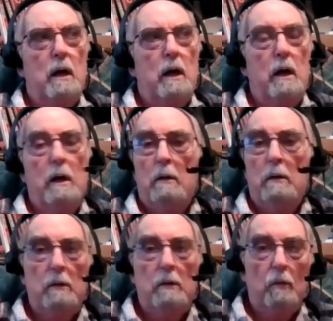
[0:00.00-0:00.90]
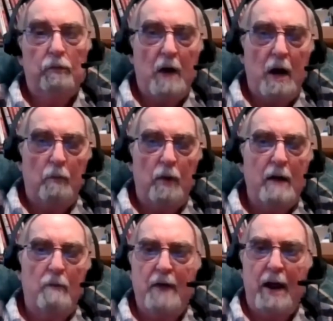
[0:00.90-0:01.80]
It was fine. We had
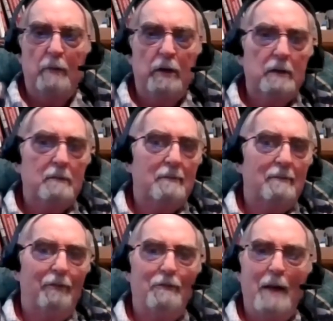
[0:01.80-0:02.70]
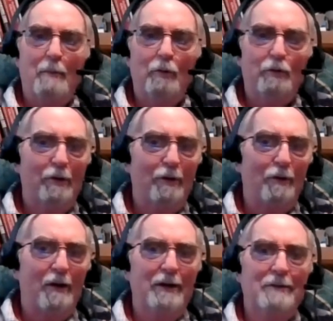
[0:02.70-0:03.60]
our family. The family was doing
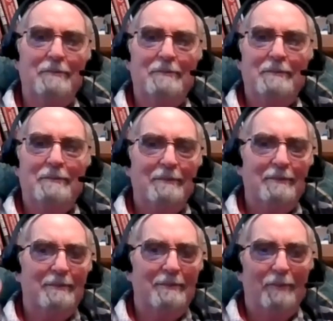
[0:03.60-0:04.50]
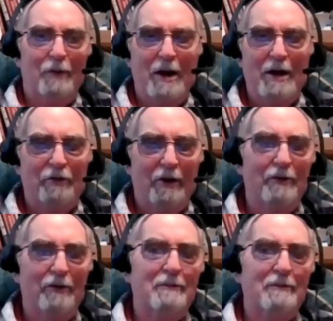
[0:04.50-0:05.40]
great. We had each
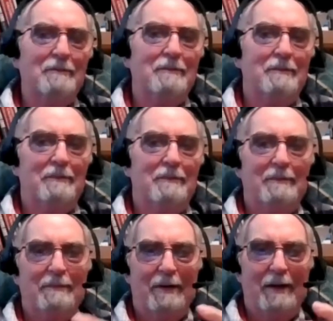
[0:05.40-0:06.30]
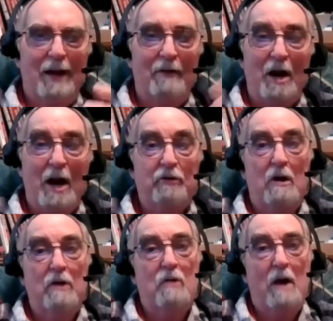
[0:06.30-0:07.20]
other. And then I
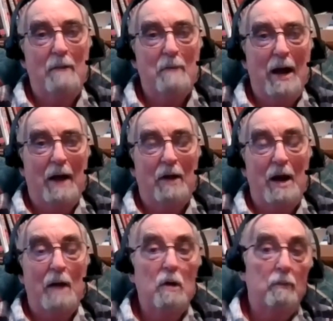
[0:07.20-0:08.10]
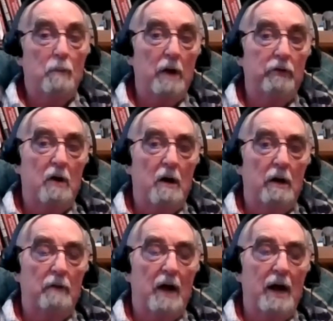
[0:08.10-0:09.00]
started trying math. And I wouldn't have probably
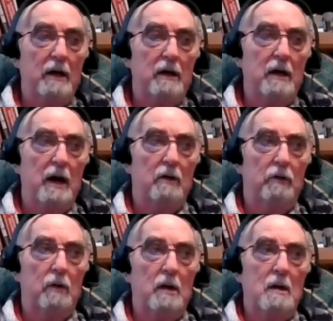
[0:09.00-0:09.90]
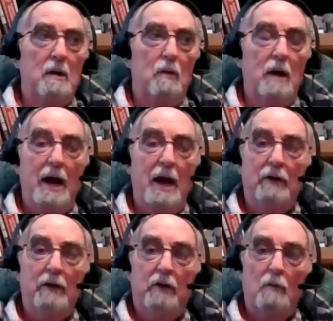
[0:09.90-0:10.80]
started if I hadn't done it. Because when I had several